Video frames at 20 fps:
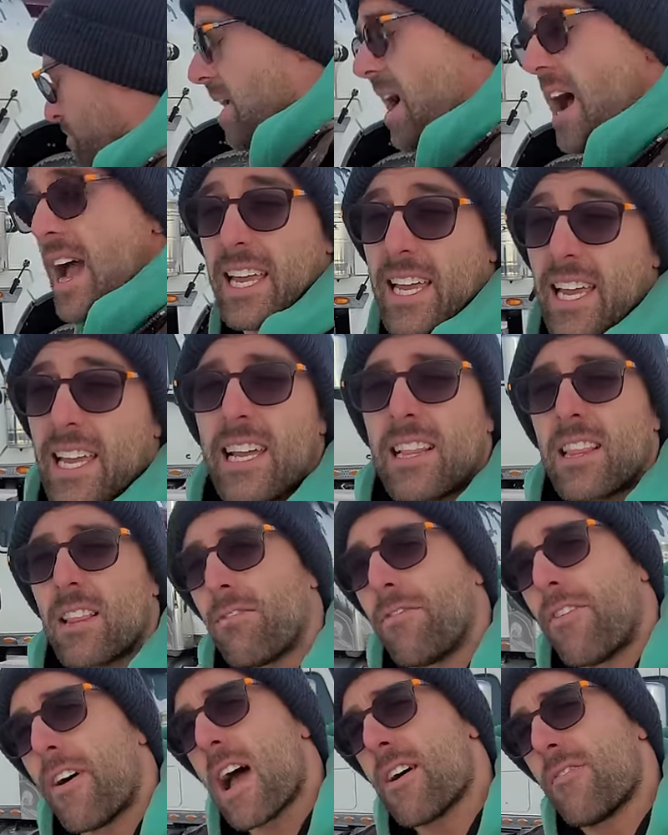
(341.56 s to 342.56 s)
I can get the
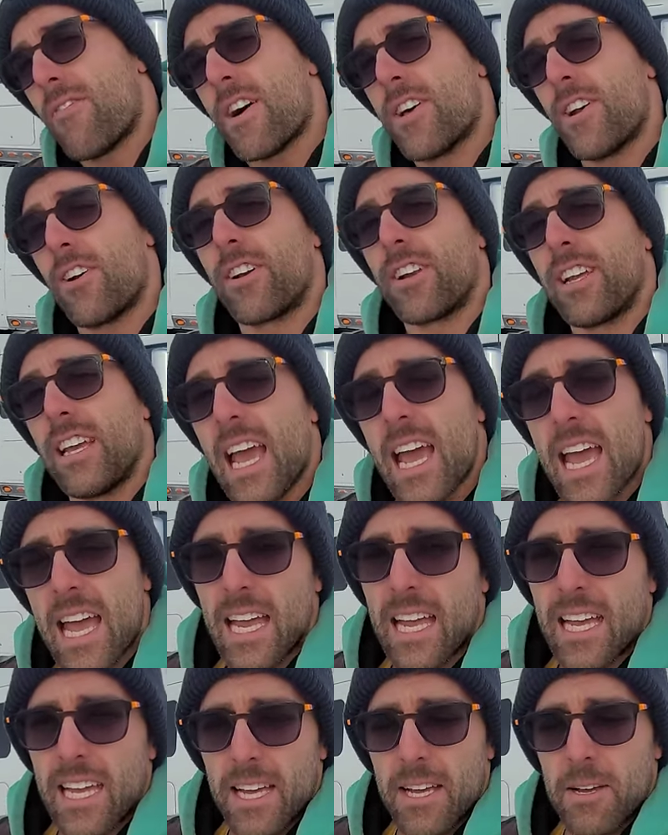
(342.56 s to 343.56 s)
500 gig,